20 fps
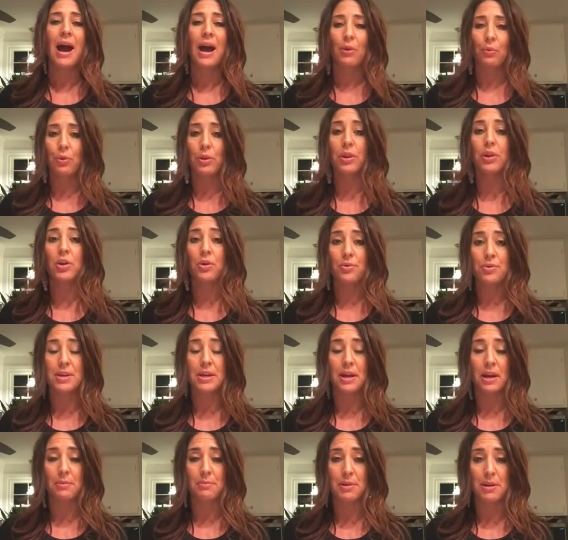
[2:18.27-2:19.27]
I really don't
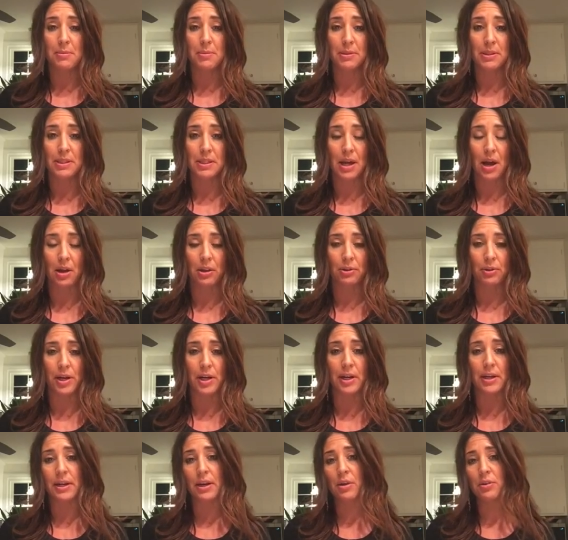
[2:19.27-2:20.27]
think I'd be able to tolerate
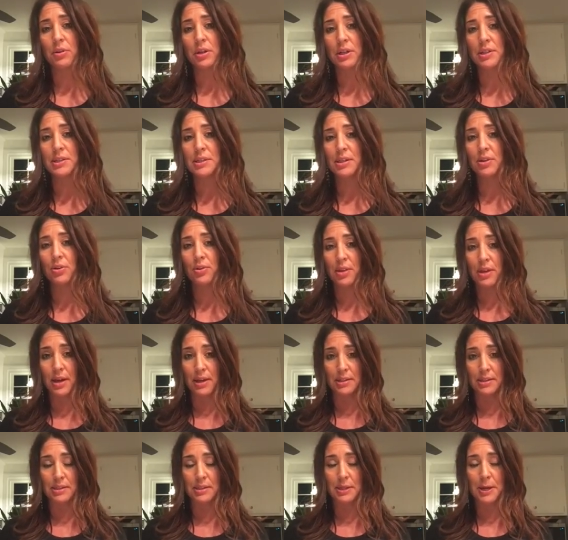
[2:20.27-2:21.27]
it. Now consider
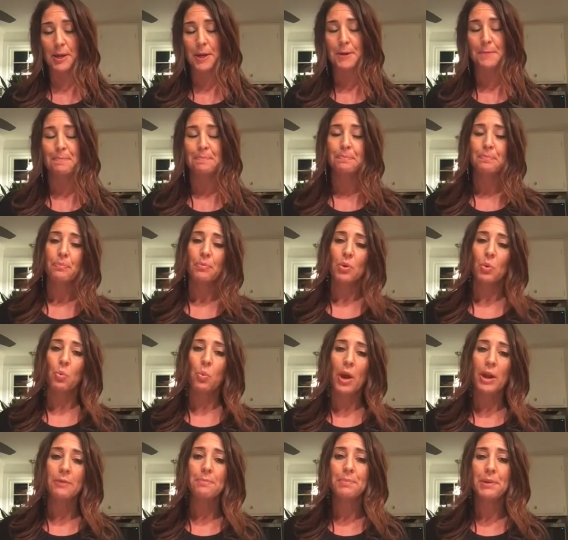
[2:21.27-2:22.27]
this.
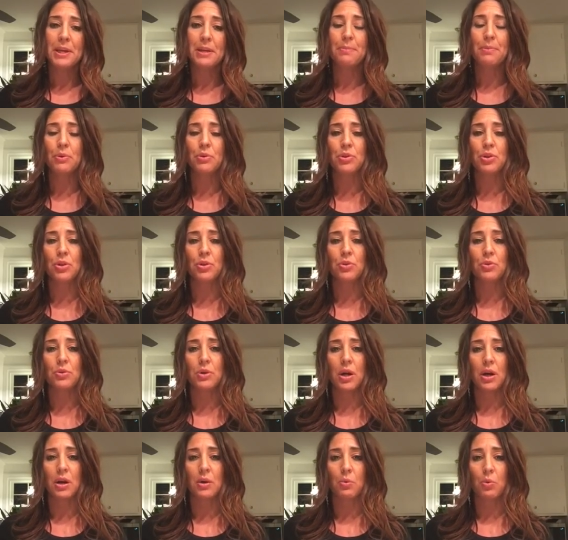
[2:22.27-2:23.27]
When people do
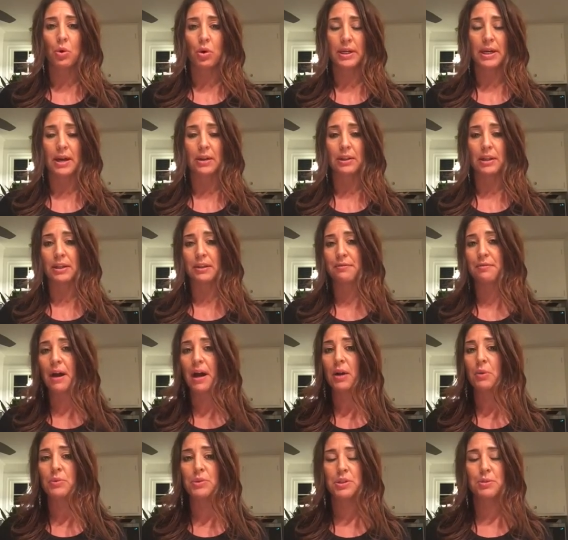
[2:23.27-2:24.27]
a workout, like if
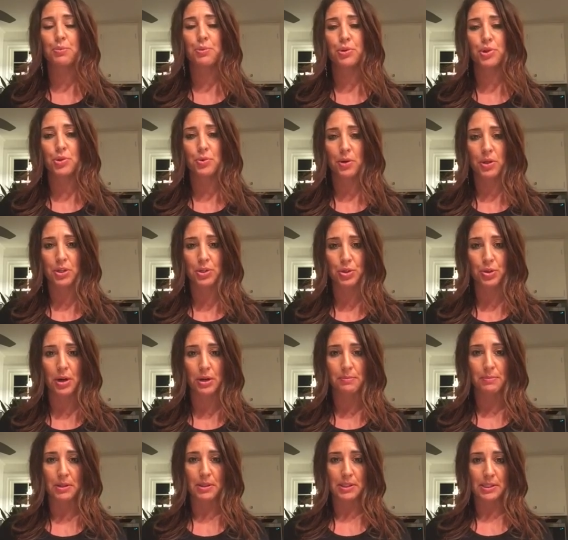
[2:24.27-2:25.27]
I was to put you on a
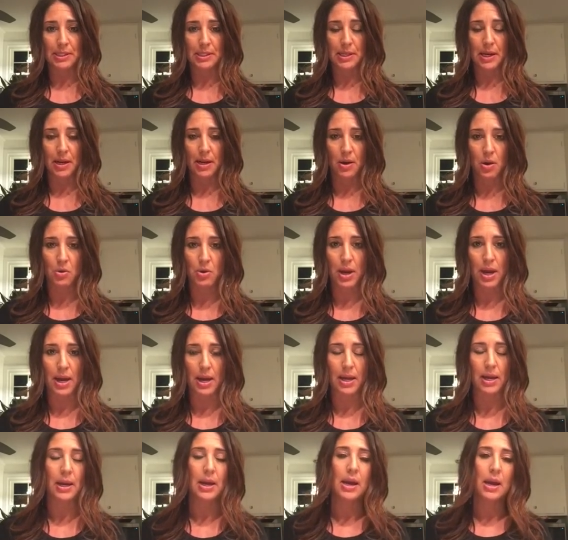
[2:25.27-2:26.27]
treadmill and say,
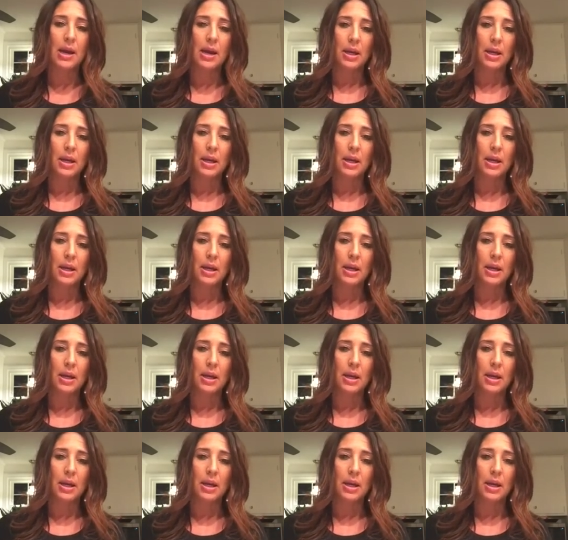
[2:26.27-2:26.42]
okay,